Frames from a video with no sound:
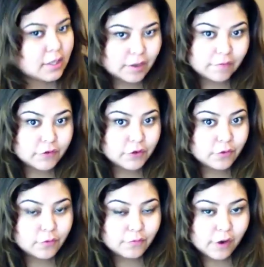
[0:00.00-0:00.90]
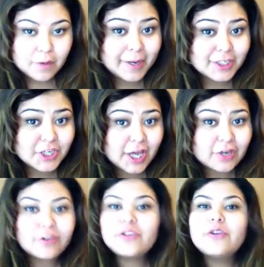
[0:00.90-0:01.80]
if you follow my
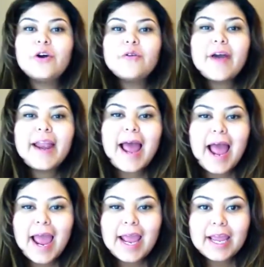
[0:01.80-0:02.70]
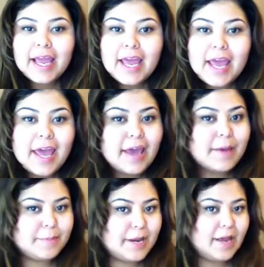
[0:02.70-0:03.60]
channel, you'll know that I
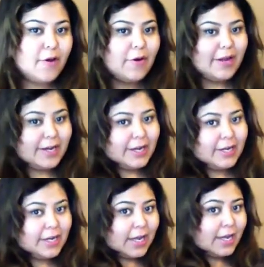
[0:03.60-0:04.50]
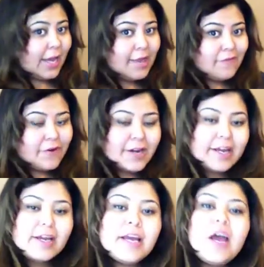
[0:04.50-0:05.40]
am now in
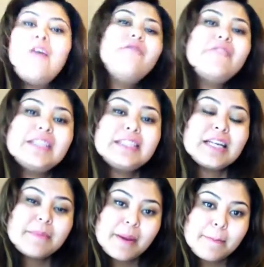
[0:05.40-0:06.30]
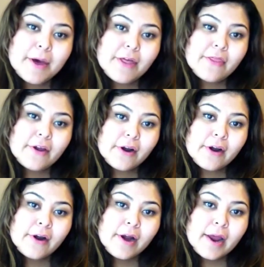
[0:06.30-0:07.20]
California visiting my
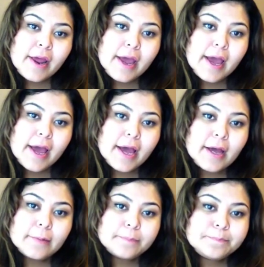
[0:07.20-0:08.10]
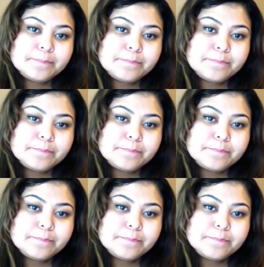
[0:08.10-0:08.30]
mother, so